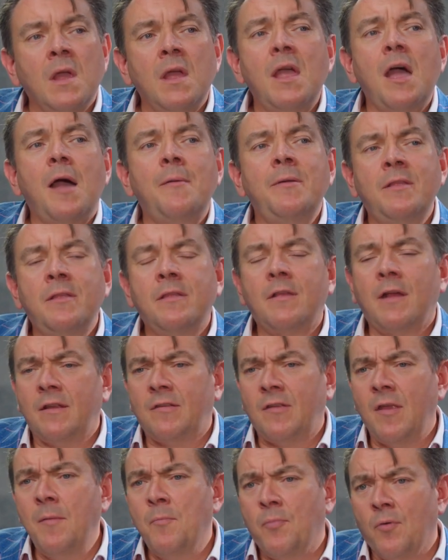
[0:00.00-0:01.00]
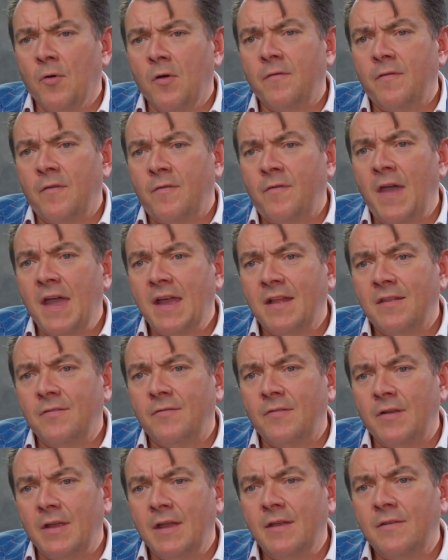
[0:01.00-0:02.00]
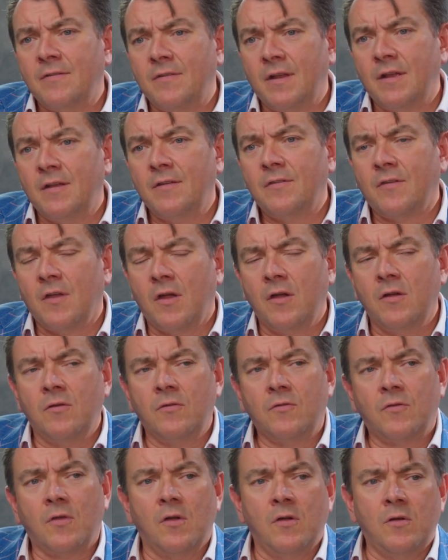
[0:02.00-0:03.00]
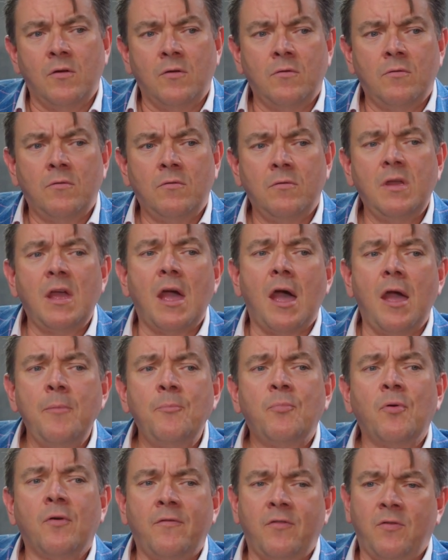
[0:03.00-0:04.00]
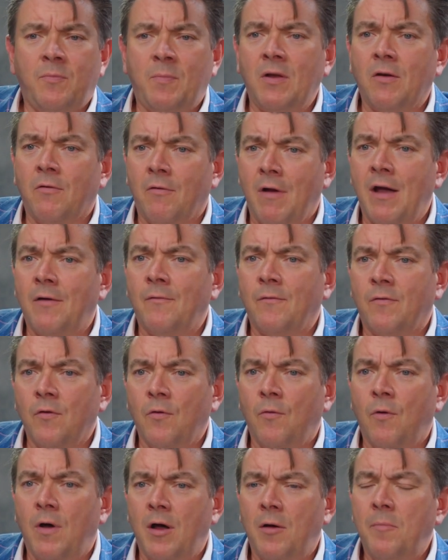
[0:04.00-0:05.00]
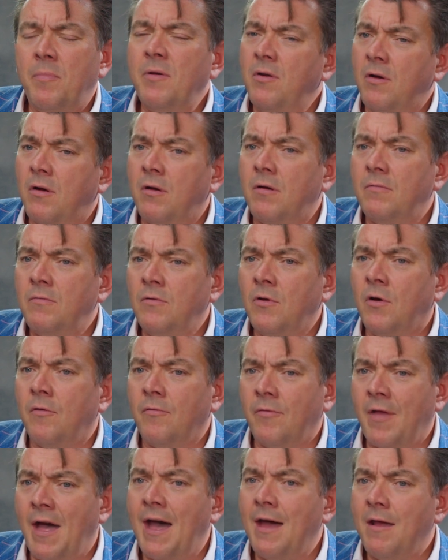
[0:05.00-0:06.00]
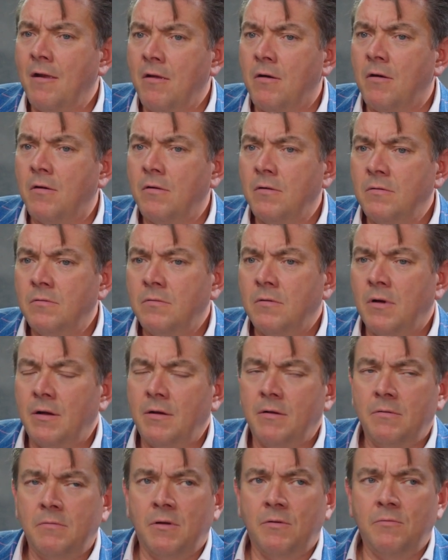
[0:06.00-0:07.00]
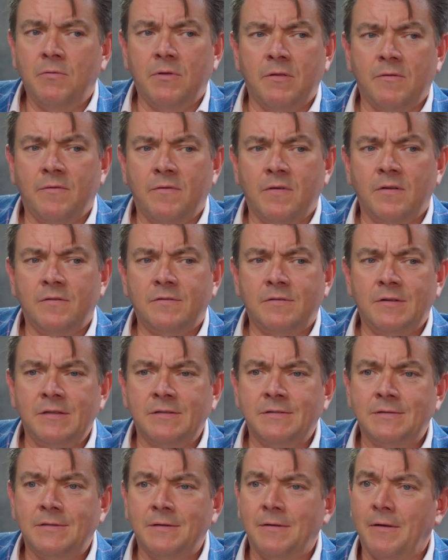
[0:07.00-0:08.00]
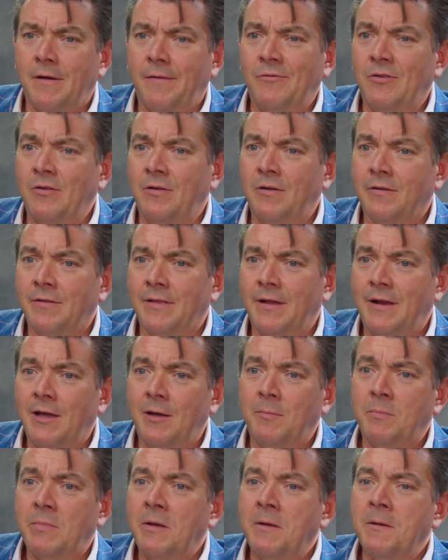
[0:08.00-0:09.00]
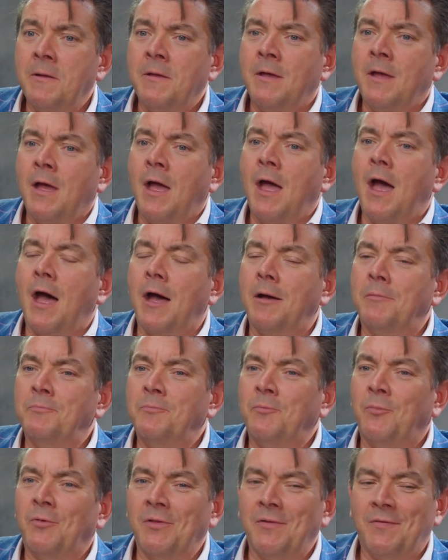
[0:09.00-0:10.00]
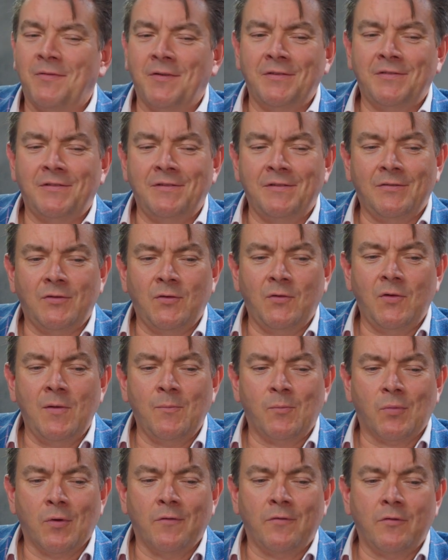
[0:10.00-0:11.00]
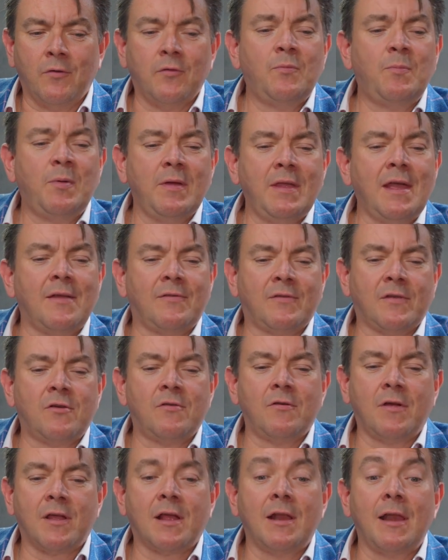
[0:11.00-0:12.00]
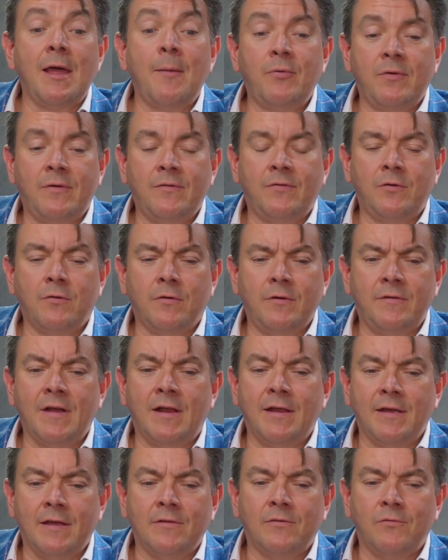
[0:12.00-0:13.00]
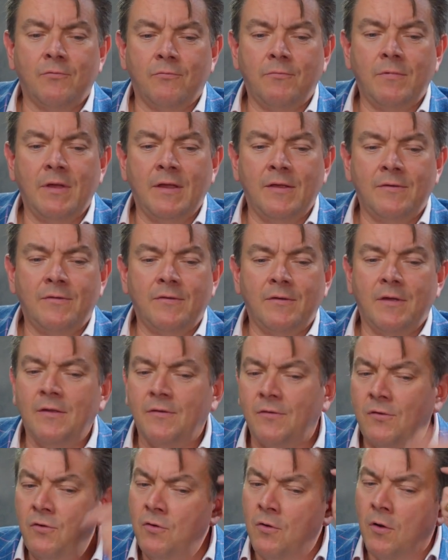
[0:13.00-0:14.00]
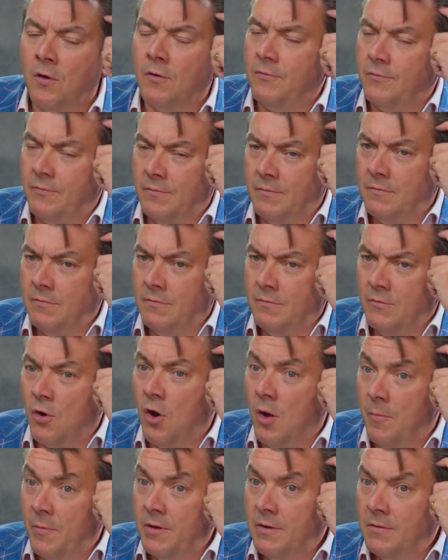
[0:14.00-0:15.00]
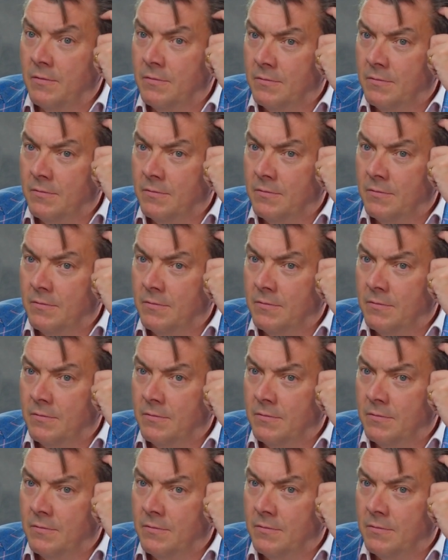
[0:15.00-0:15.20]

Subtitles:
Yeah, I mean, that's improv effectively, isn't it? So yeah, improv has been around for a while, but not that long. I don't know when the first instance, I have to look that up, when the first instance of improv was. But yes, collaborative storytelling is not common.